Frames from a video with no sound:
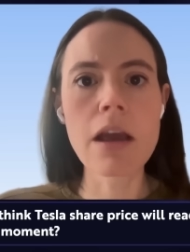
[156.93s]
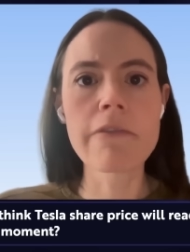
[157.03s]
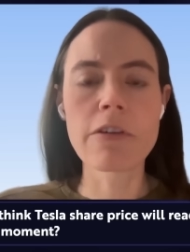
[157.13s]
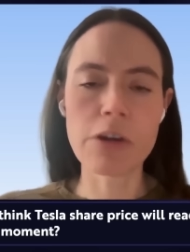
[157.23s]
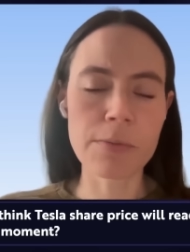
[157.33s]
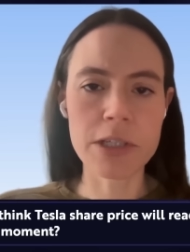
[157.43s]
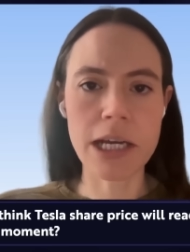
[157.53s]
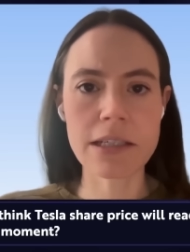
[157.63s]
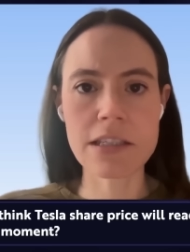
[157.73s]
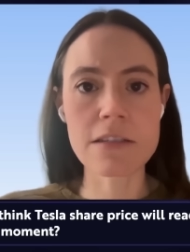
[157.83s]
for
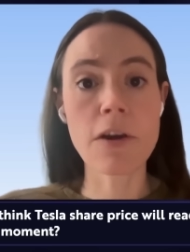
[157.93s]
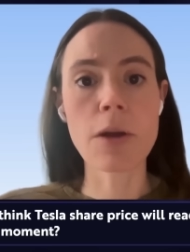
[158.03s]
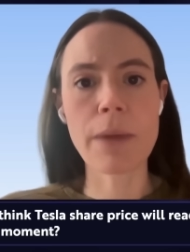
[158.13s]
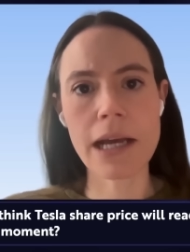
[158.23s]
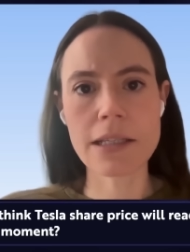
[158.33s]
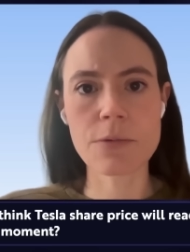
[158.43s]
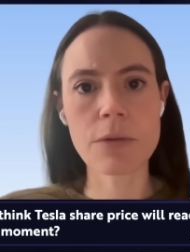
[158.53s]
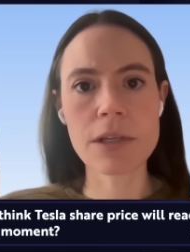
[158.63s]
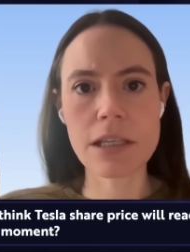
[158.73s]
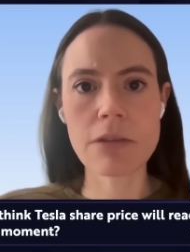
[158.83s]
robotaxis far past what
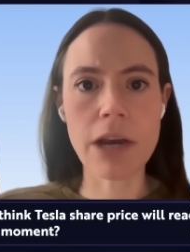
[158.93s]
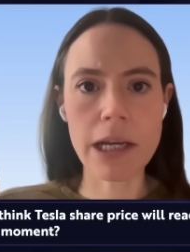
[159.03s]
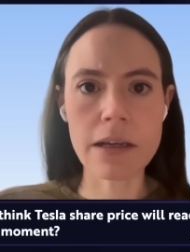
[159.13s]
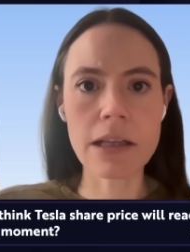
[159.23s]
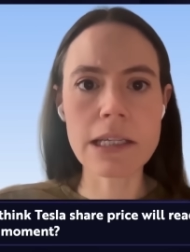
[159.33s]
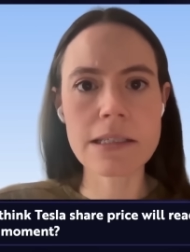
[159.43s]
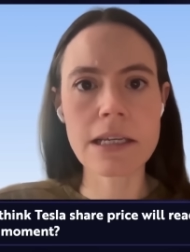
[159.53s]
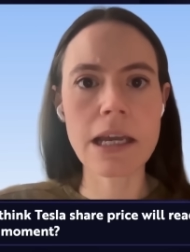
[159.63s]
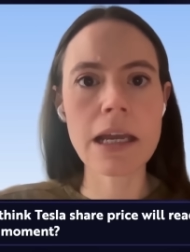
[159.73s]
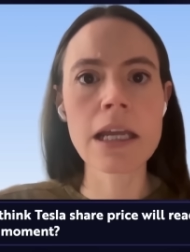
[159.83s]
we see ride hail as
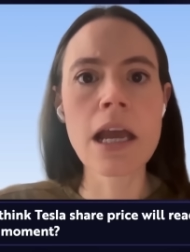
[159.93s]
today.